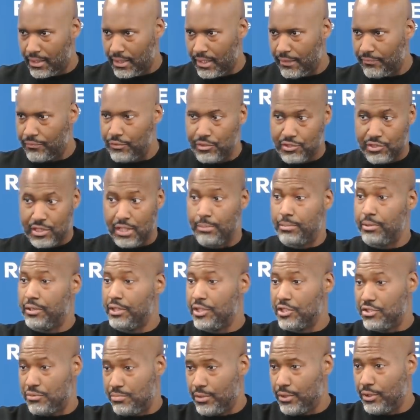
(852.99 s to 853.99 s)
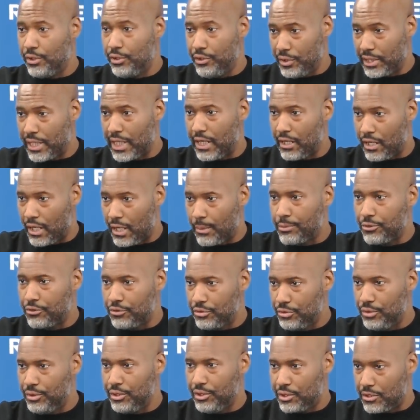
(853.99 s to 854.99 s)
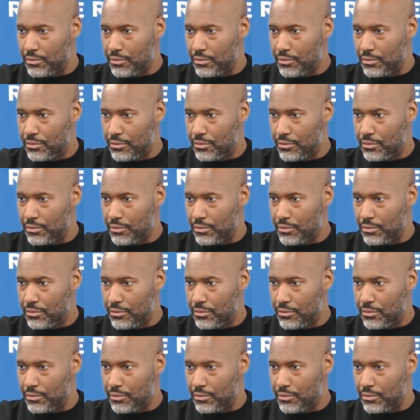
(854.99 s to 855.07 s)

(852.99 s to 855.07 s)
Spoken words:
If you step in this building, you got an opportunity to